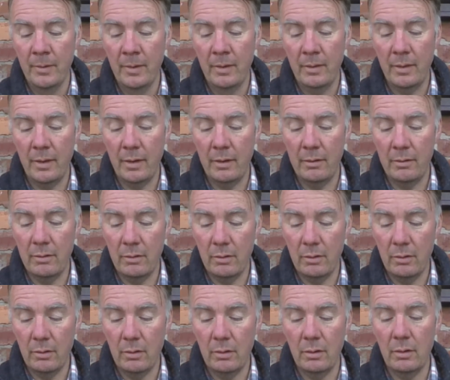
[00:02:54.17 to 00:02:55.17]

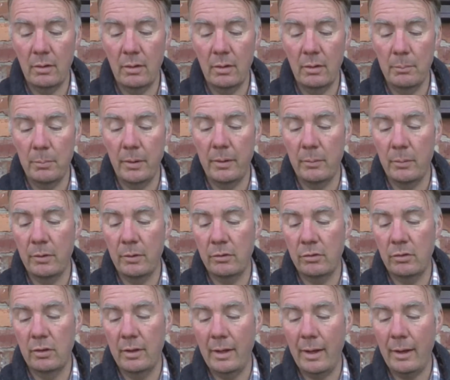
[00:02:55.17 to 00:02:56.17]
But with
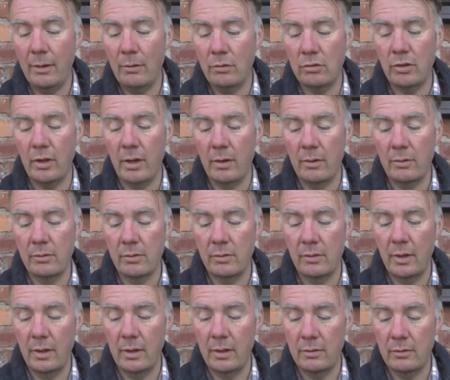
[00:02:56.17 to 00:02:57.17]
loud shouts,
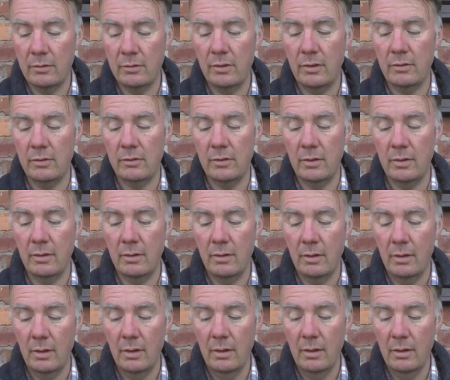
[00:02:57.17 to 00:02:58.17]
they
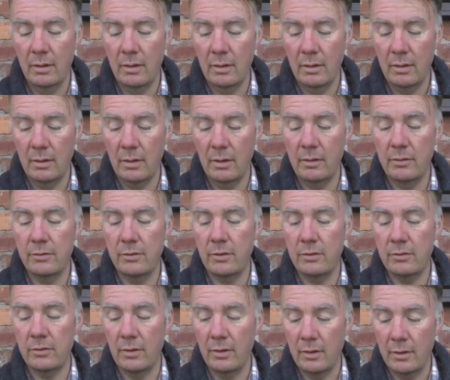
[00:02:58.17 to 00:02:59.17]

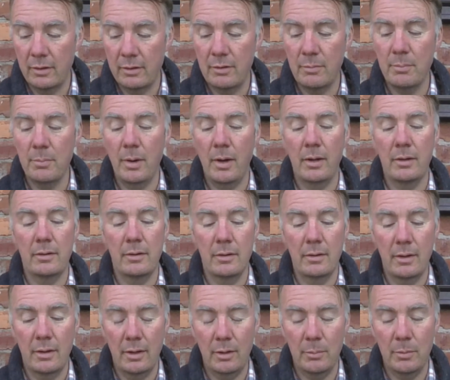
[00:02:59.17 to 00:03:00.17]
insistently demanded
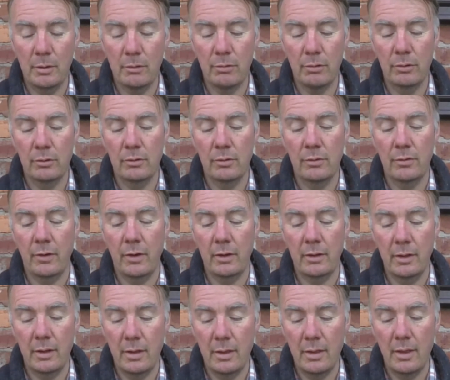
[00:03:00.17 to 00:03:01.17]
that he be crucified,
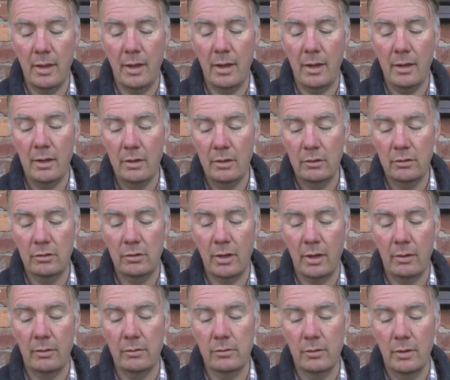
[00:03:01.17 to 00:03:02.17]
and their shouts